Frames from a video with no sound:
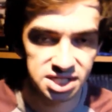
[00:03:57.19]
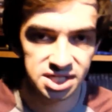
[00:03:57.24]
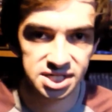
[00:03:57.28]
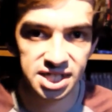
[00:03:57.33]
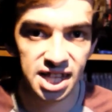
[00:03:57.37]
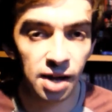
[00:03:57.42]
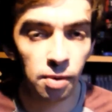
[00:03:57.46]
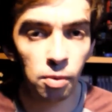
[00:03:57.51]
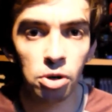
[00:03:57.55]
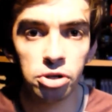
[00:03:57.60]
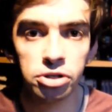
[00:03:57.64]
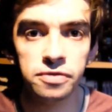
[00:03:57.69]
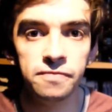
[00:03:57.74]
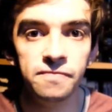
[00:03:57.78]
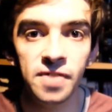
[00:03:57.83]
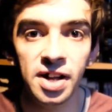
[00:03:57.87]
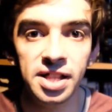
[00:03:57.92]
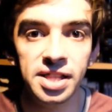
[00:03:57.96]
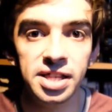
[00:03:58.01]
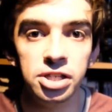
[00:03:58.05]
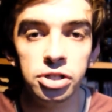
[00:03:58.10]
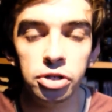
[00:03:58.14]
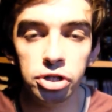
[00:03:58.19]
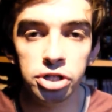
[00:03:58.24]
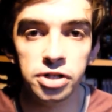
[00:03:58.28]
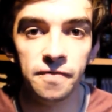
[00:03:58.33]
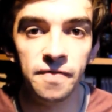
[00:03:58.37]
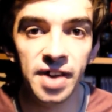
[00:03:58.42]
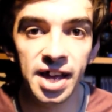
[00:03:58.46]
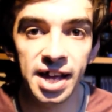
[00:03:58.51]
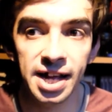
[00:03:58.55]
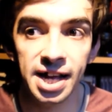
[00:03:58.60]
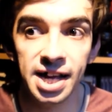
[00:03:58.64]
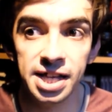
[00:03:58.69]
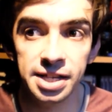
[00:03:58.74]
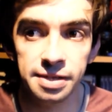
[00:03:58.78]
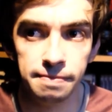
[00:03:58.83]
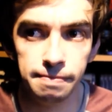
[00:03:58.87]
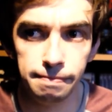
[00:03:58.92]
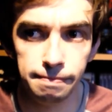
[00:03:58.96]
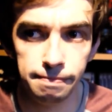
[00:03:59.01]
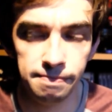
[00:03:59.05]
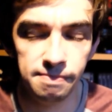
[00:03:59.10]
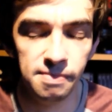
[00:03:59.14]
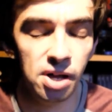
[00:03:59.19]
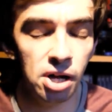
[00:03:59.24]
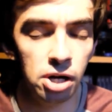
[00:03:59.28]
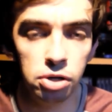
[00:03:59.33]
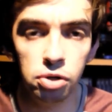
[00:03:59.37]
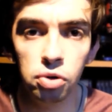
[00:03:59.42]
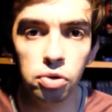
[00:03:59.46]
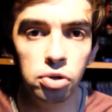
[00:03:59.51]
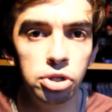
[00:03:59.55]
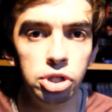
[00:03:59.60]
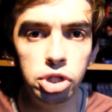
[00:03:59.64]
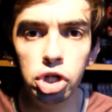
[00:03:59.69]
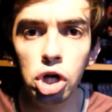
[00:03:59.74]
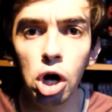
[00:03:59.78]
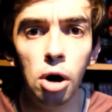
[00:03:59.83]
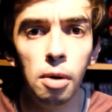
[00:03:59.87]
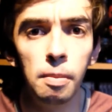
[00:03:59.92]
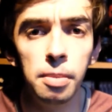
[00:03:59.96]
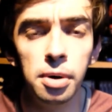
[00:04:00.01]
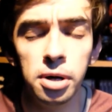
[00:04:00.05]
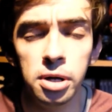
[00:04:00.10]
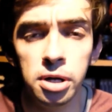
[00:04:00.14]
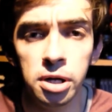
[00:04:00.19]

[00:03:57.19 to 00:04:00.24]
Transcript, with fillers: There wasn't really such a thing as a good job.